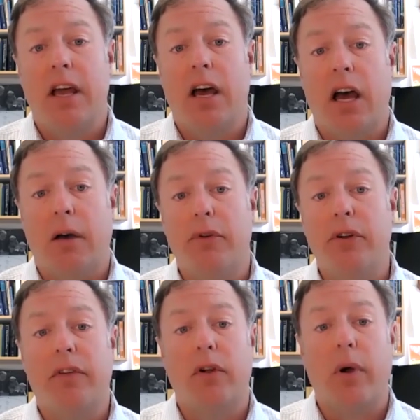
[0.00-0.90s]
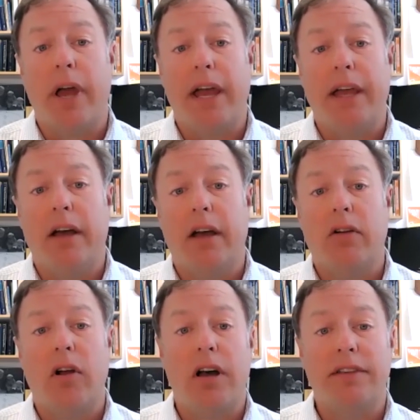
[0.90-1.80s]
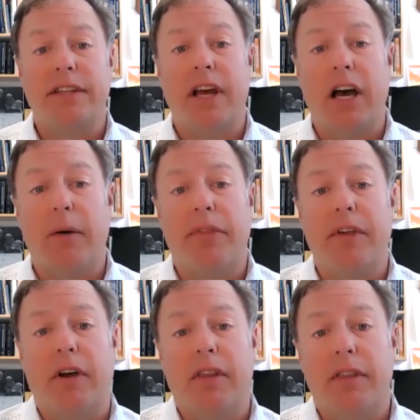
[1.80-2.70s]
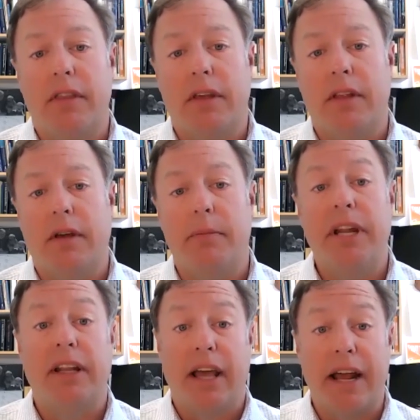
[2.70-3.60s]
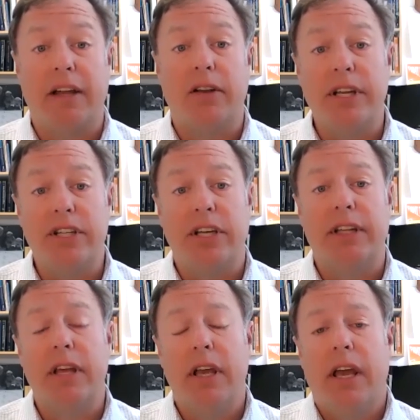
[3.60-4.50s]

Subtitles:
move their way across and up the mid-Atlantic region.